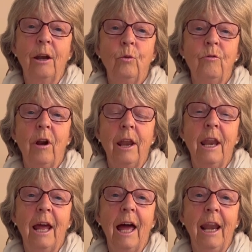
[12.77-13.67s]
and we
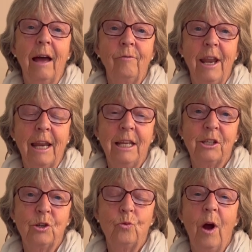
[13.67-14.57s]
run and have
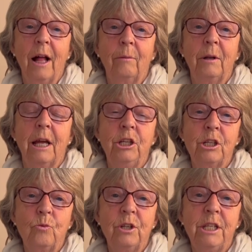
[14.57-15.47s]
nannies as well, but I
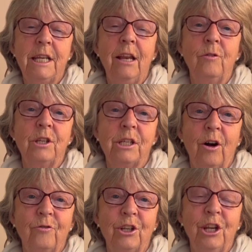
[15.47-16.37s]
just want to tell you
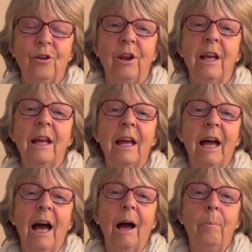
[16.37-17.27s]
this afternoon
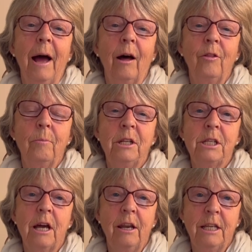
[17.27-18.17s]
about the
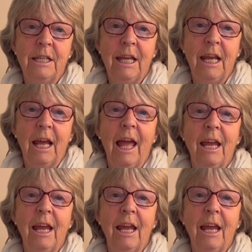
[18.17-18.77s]
maternity